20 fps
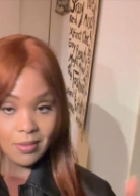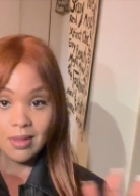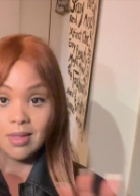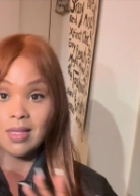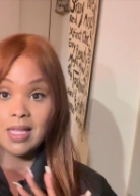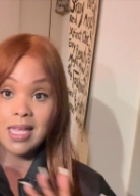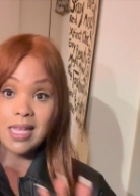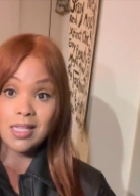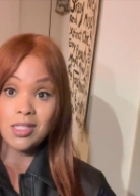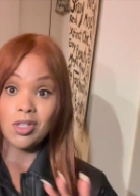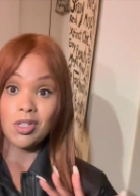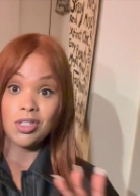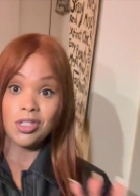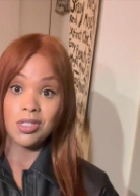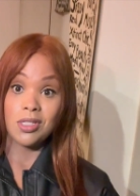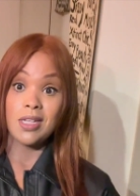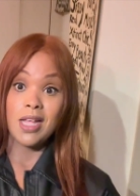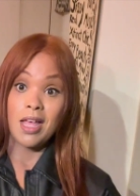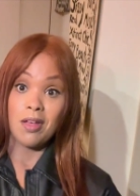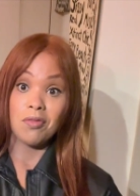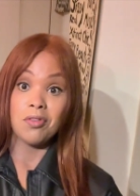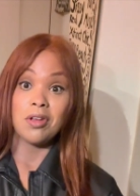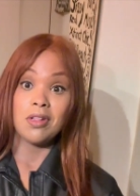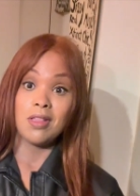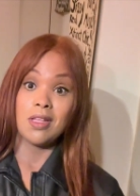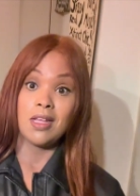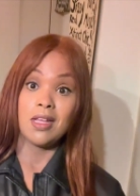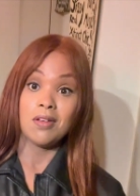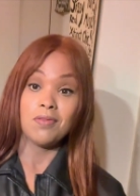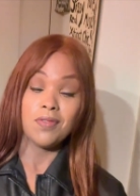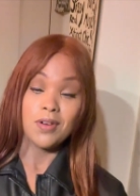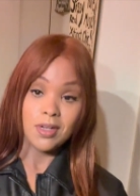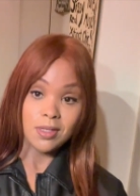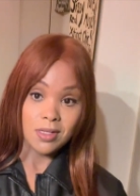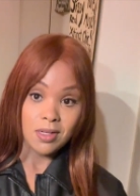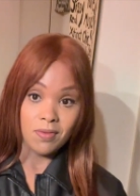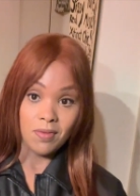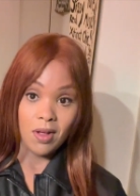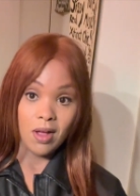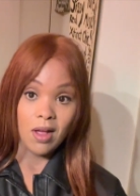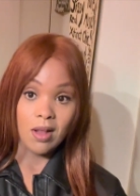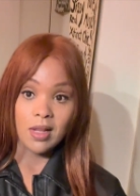These are just everything, first of all.